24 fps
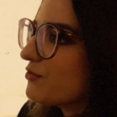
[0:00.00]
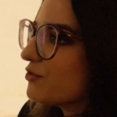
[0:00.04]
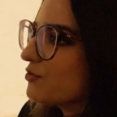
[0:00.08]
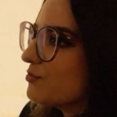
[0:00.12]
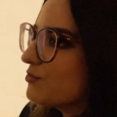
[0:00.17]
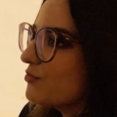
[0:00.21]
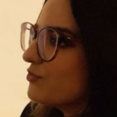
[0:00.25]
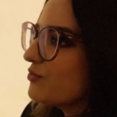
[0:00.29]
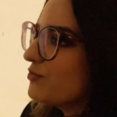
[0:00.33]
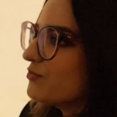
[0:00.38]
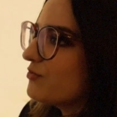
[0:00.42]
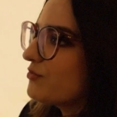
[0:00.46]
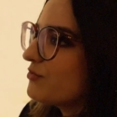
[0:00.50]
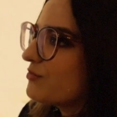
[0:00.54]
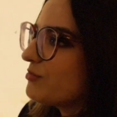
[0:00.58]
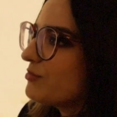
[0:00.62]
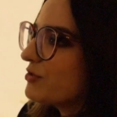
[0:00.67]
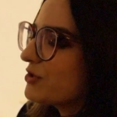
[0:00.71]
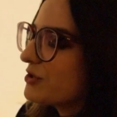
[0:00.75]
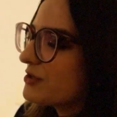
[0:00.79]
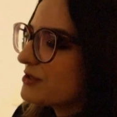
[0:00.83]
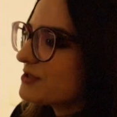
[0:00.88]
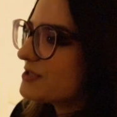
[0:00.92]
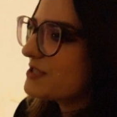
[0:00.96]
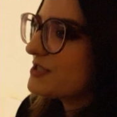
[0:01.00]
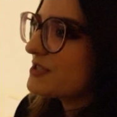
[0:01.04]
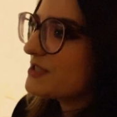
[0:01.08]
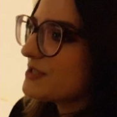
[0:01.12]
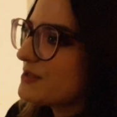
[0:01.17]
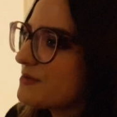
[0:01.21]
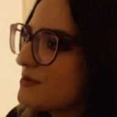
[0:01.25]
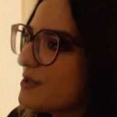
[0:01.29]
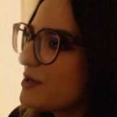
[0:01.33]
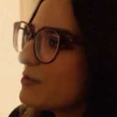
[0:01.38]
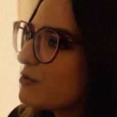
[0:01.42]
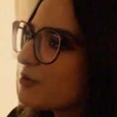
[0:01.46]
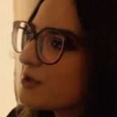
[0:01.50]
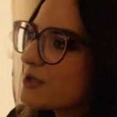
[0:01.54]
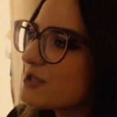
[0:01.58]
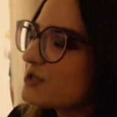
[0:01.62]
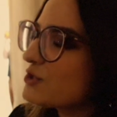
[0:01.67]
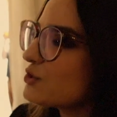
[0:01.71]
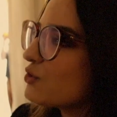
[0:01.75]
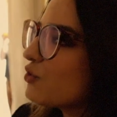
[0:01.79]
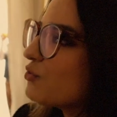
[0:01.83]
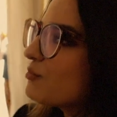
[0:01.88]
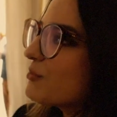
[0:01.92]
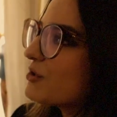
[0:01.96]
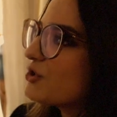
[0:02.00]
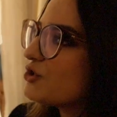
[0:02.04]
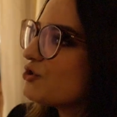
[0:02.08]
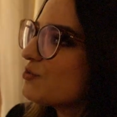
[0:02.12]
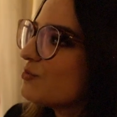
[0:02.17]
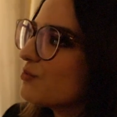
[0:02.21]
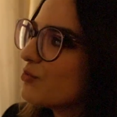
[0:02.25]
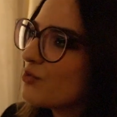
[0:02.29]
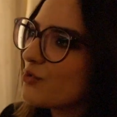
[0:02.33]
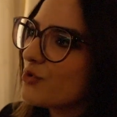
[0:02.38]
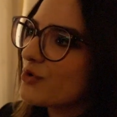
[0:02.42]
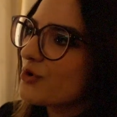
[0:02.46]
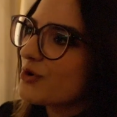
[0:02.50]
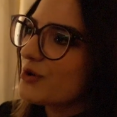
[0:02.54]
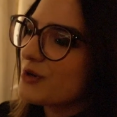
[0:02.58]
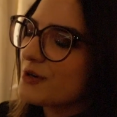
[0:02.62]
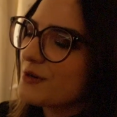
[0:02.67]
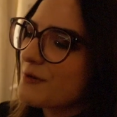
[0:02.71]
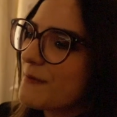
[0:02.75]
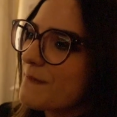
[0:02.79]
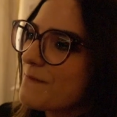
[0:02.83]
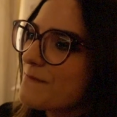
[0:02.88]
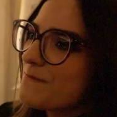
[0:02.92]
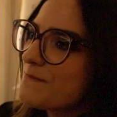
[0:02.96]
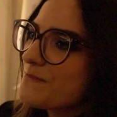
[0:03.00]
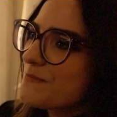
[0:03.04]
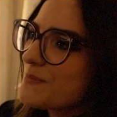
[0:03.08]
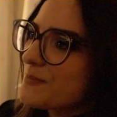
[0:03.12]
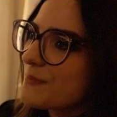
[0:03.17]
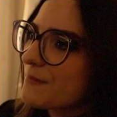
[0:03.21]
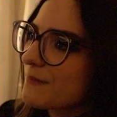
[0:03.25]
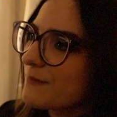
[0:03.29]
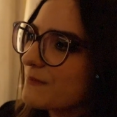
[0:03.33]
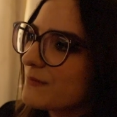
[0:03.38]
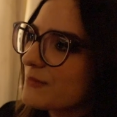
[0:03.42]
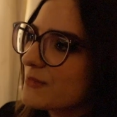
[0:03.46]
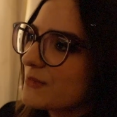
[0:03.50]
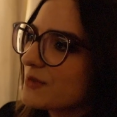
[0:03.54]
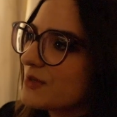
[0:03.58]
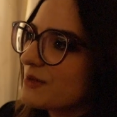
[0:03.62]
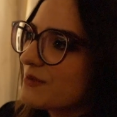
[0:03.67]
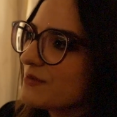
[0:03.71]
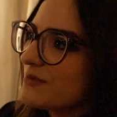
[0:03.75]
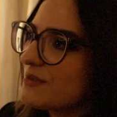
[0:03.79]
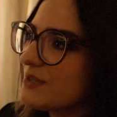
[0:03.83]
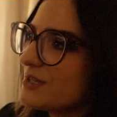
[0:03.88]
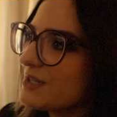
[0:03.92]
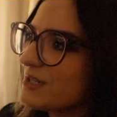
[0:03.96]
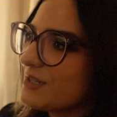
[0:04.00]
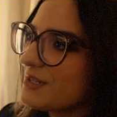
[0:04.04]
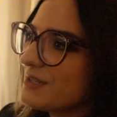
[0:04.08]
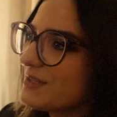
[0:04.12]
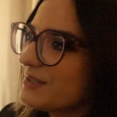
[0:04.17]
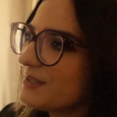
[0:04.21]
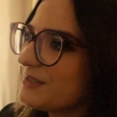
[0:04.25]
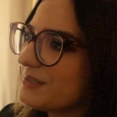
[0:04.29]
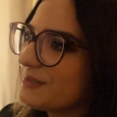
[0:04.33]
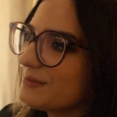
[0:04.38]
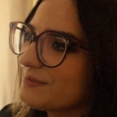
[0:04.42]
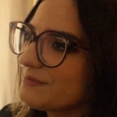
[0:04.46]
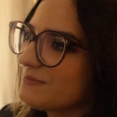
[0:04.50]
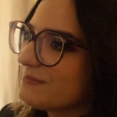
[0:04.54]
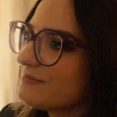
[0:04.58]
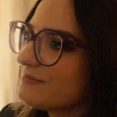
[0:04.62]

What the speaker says: move, because they were so much more than